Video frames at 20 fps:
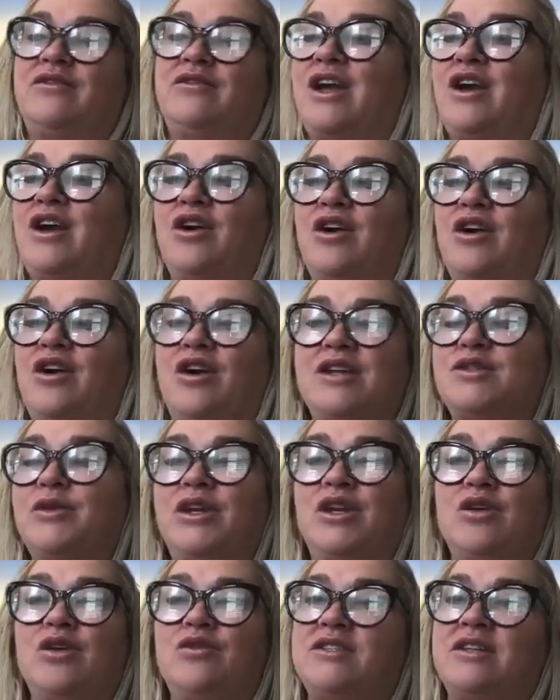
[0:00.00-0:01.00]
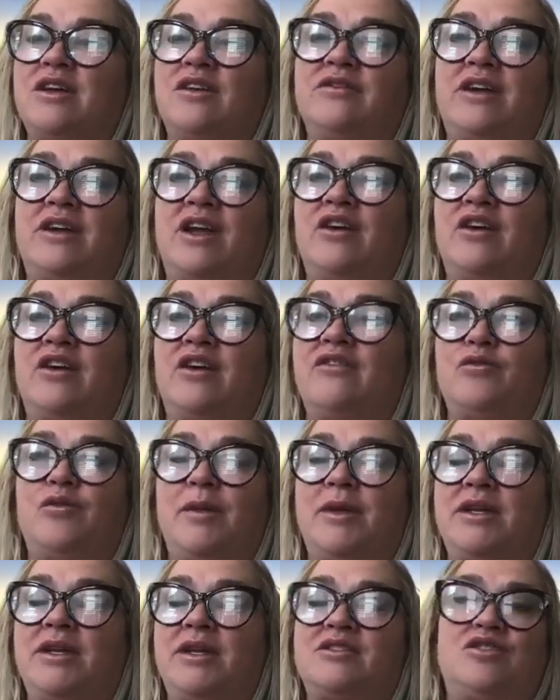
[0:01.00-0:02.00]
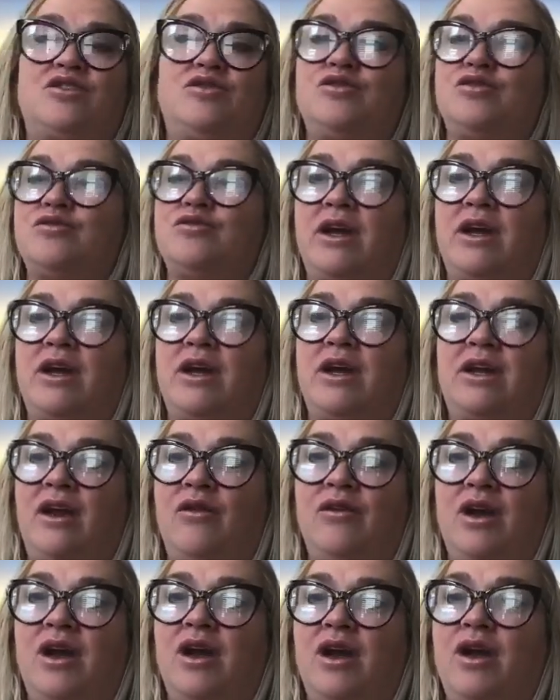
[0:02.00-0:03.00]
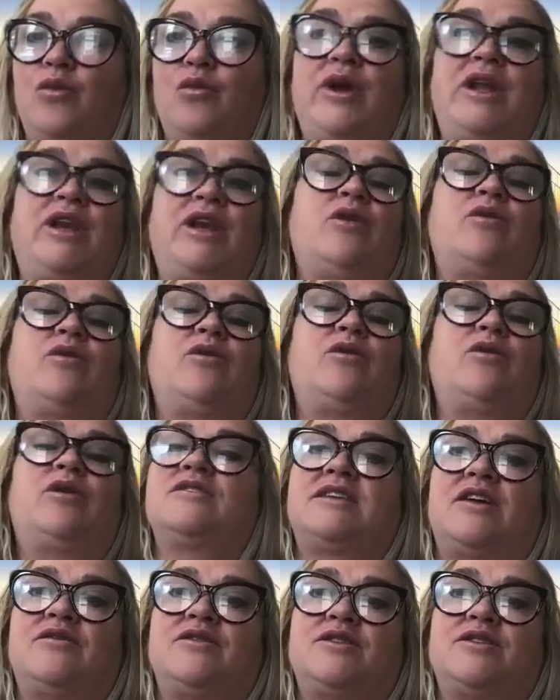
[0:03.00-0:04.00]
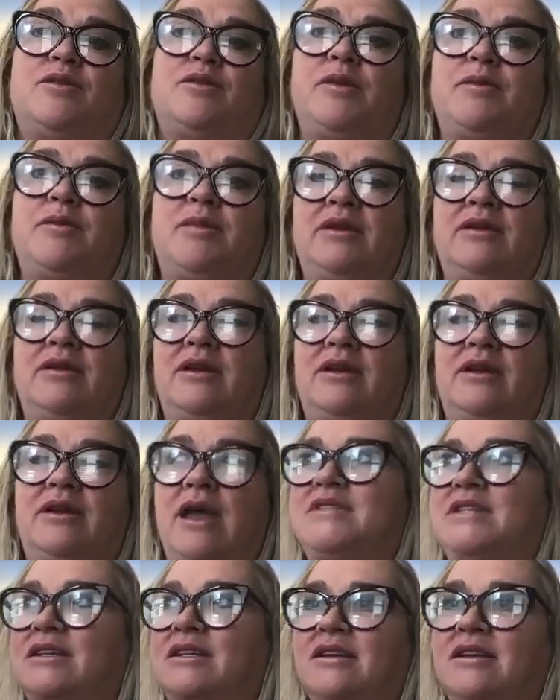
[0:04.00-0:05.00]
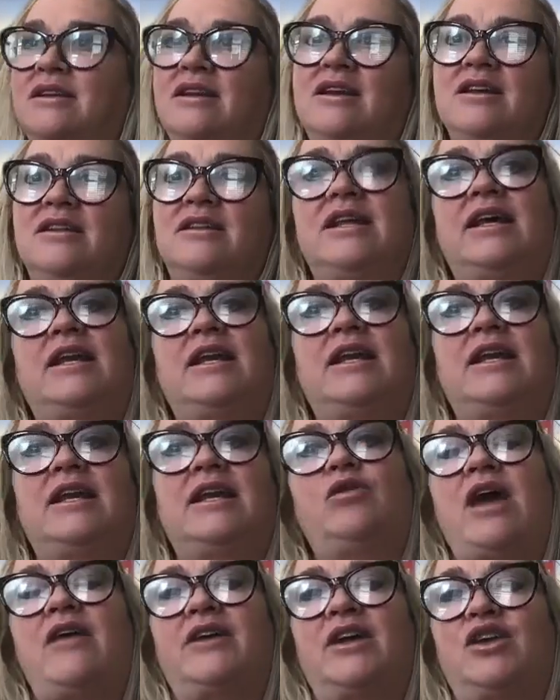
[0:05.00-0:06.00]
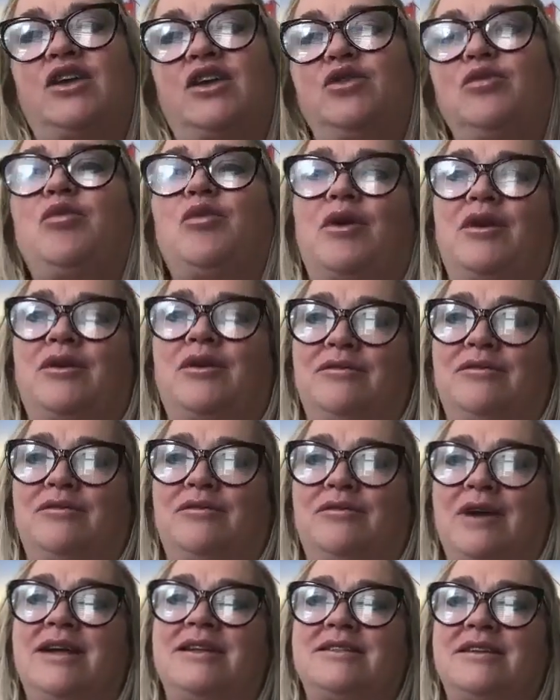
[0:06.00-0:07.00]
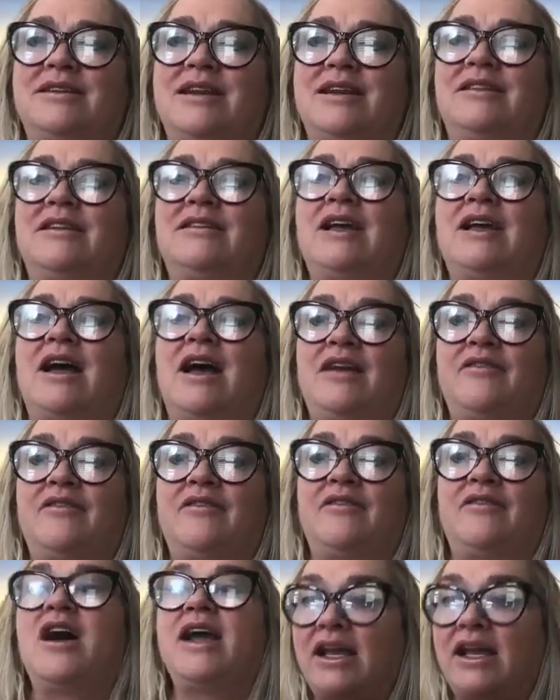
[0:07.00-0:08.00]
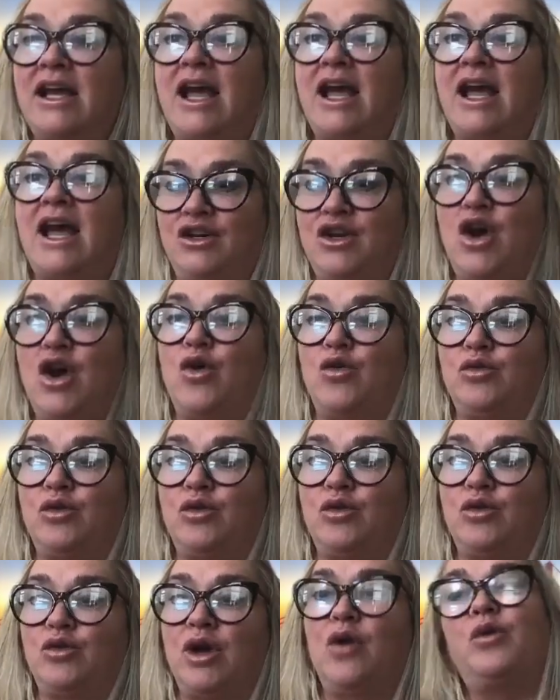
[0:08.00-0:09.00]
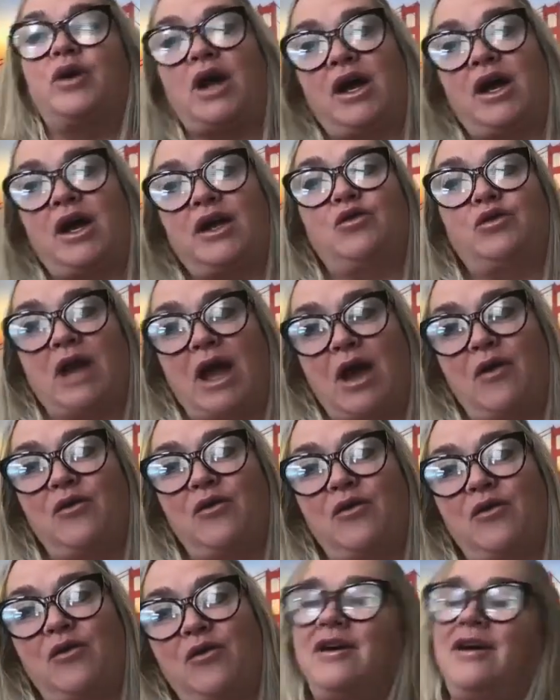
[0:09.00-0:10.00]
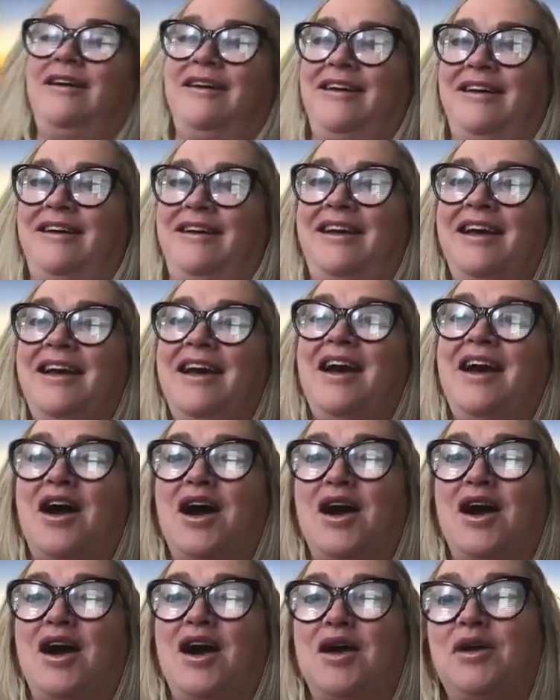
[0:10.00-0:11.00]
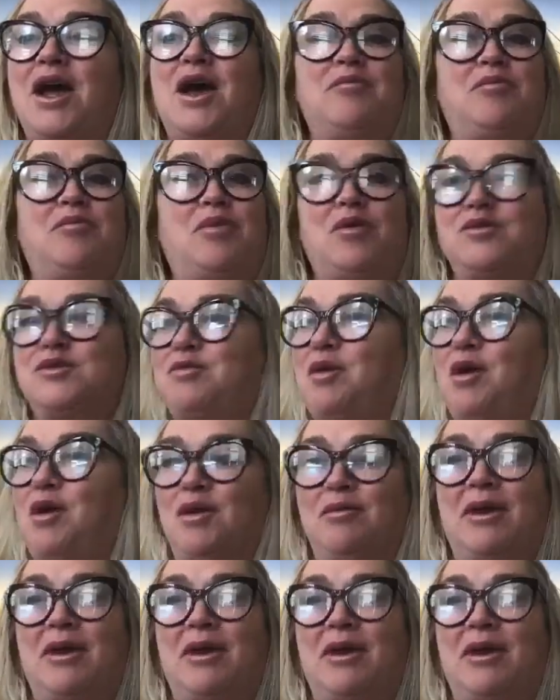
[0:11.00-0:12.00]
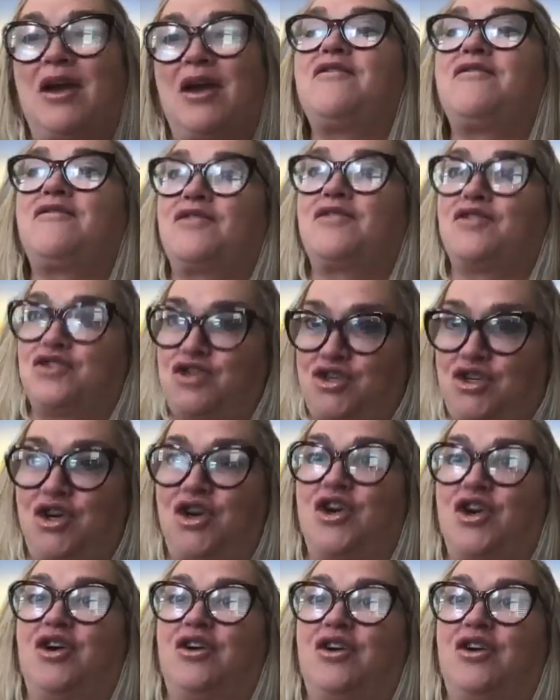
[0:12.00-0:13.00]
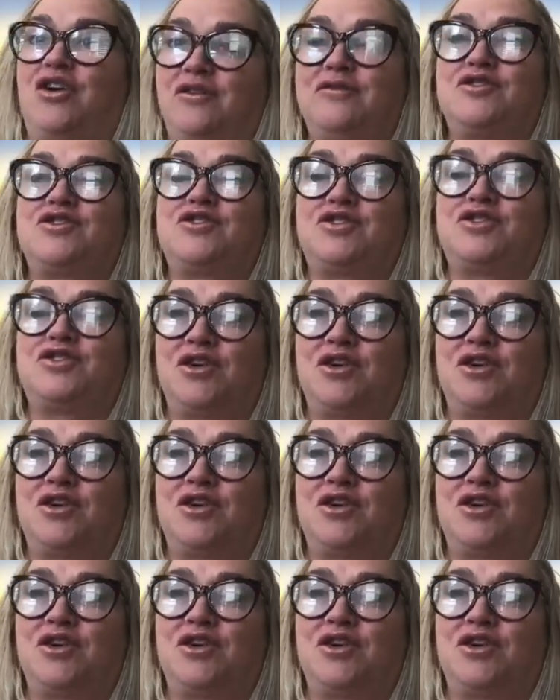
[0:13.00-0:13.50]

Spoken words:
self-care, as we know, self-care for women is huge right now. We know it ourselves when we've been kept in, let alone having a newborn, right? And if I had known what I know now, I would have had postpartum care for sure, for